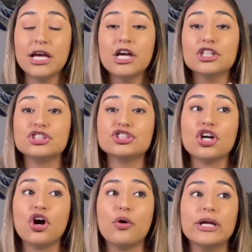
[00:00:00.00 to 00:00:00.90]

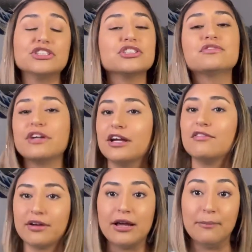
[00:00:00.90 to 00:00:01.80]
So it's just very,
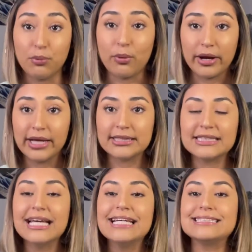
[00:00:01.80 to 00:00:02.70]
very important
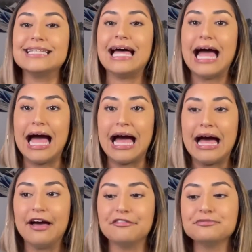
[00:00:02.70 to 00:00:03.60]
to
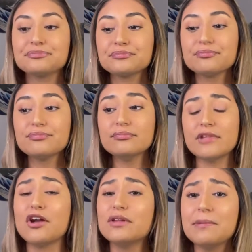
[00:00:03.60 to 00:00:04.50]
have not
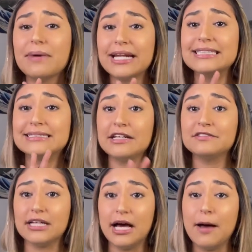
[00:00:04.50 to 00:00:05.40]
only money saved
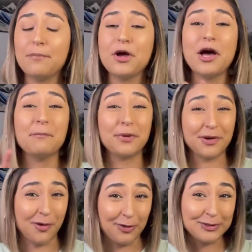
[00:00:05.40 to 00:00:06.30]
up, but
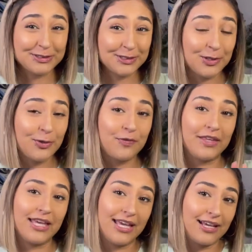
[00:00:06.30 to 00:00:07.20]
also the
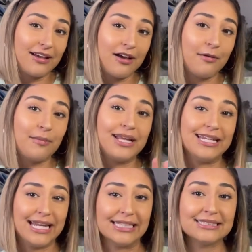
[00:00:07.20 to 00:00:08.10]
income
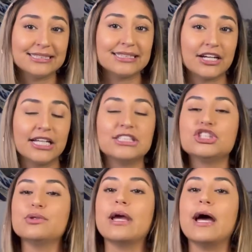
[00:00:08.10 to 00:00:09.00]
necessary to
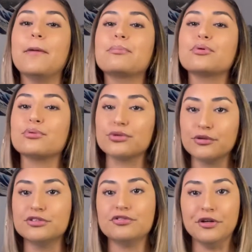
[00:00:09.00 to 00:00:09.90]
get approved
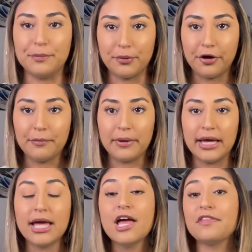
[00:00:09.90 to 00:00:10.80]
for an apartment.
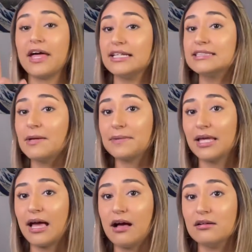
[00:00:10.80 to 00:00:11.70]
That is something
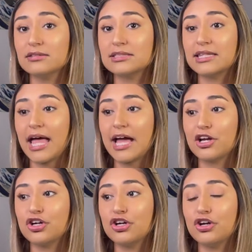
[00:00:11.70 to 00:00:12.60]
else that
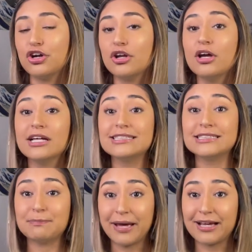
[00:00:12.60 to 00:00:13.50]
could
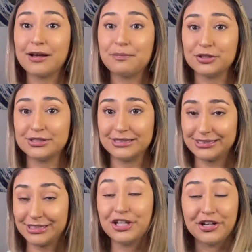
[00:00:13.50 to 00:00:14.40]
spike up your
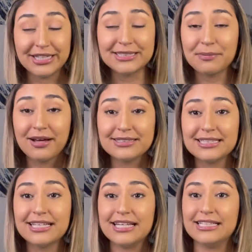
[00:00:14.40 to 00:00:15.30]
security
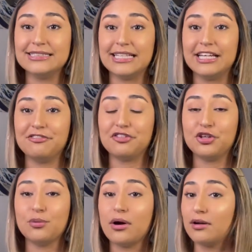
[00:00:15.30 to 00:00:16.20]
deposit, is if
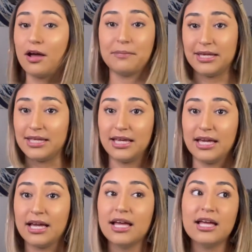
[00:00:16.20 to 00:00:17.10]
you are not
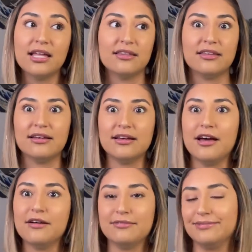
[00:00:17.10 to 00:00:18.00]
making
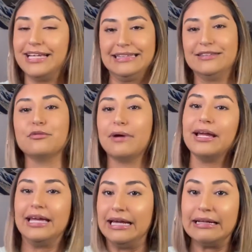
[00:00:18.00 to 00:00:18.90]
the right
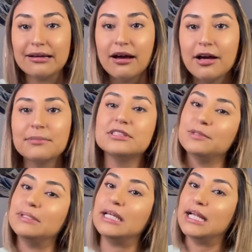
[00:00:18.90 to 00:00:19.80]
income to
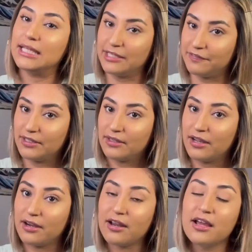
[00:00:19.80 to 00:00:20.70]
be living there.